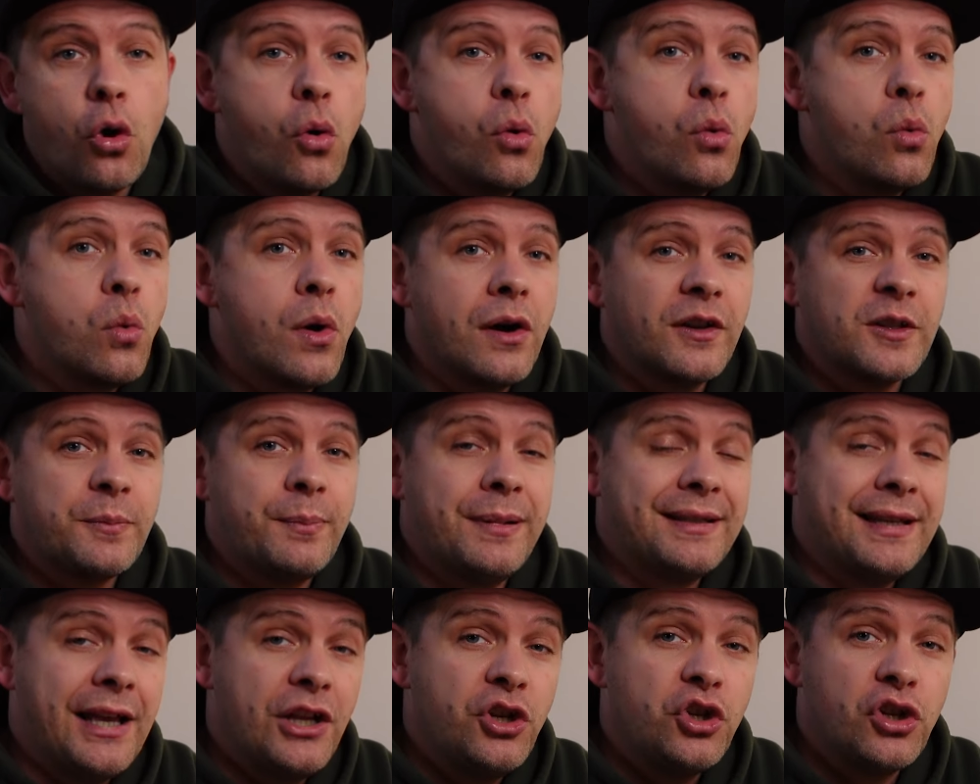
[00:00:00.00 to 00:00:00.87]
all whilst
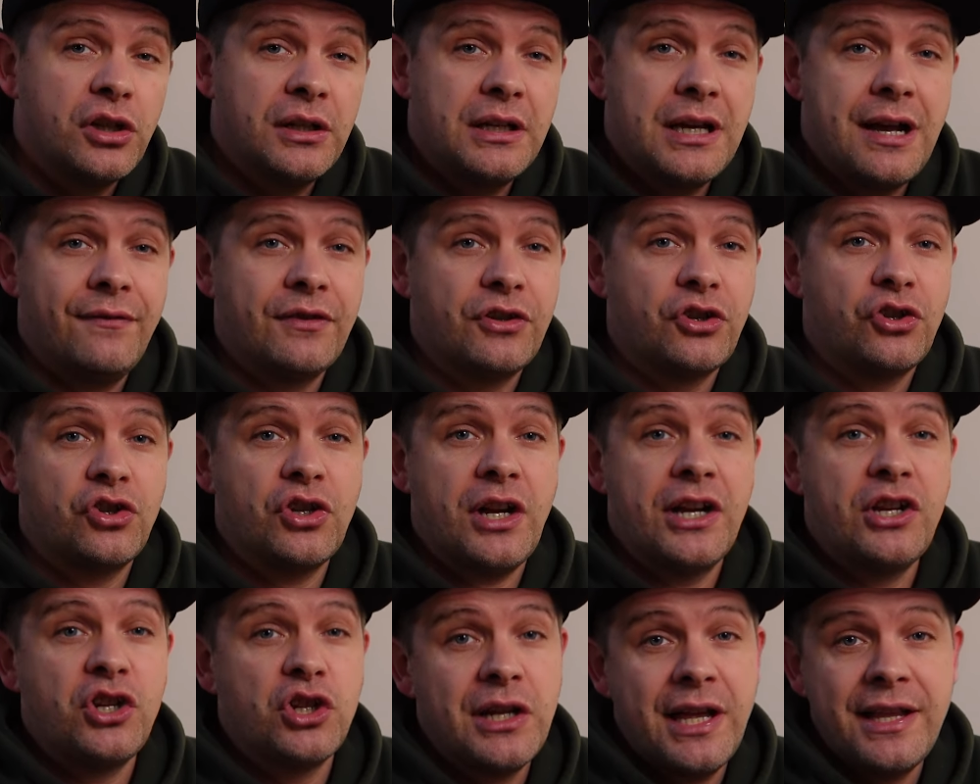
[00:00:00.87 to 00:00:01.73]
potentially having to
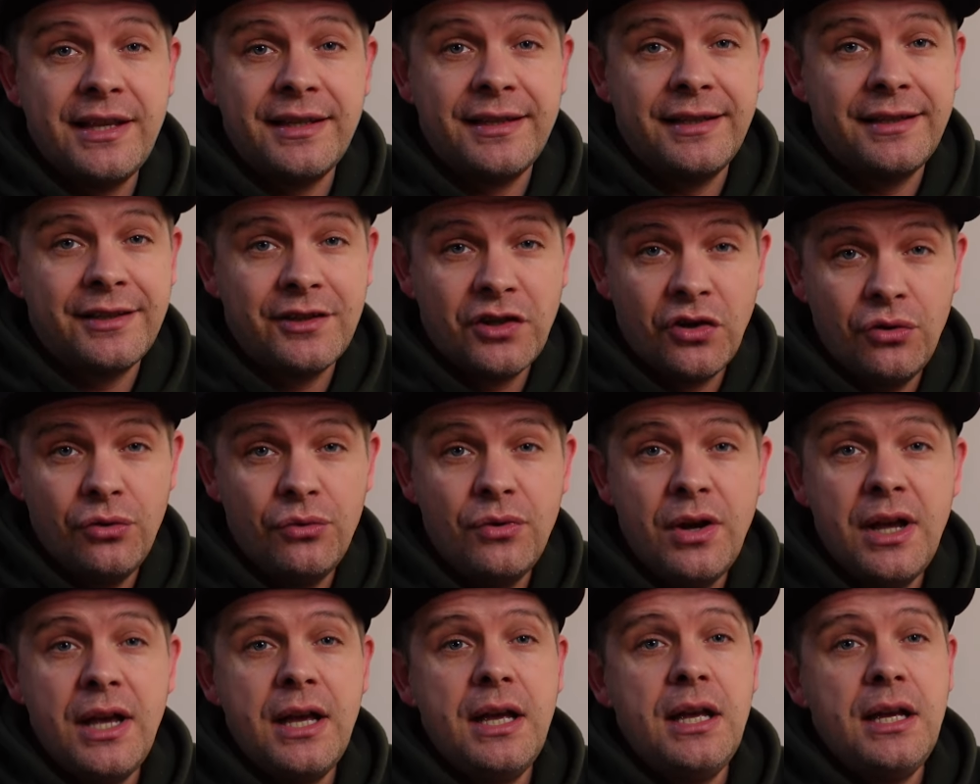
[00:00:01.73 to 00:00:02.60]
change lenses too,